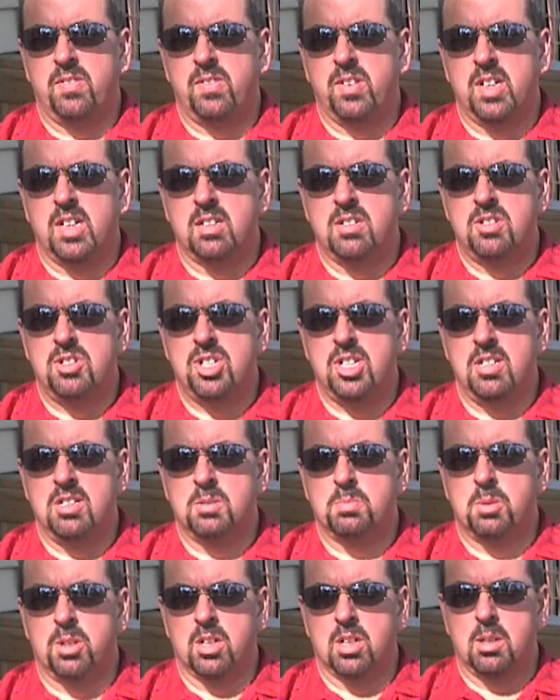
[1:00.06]
of a
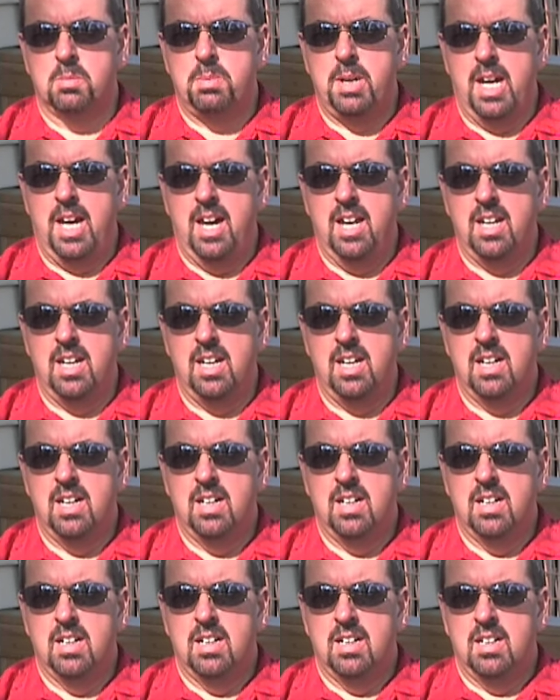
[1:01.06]
cheeseburger patty,
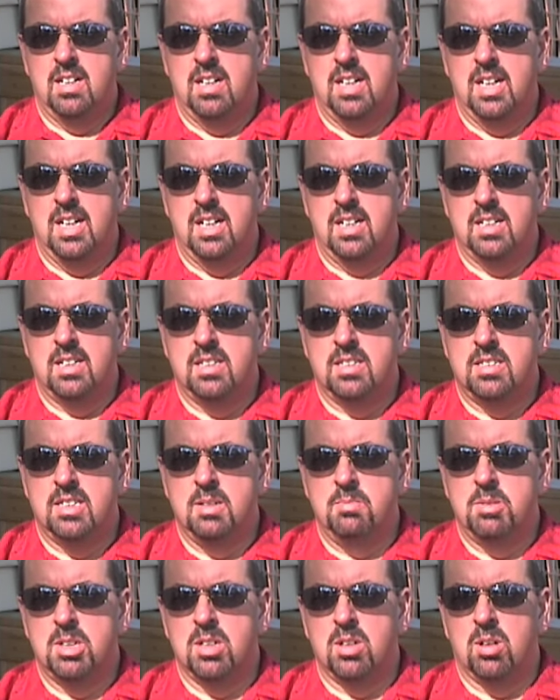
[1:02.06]
and it
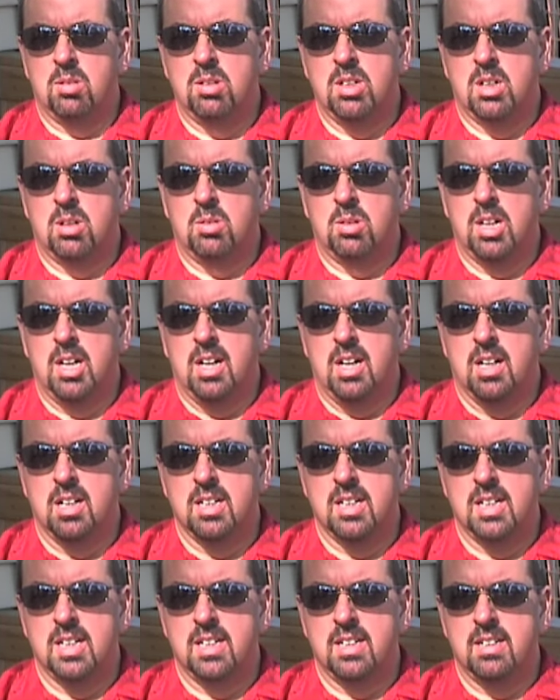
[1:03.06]
seemed to go real well,
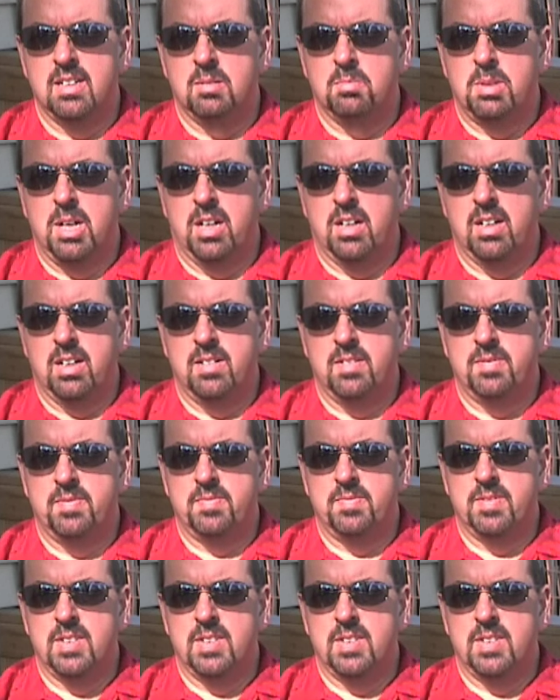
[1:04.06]
and about a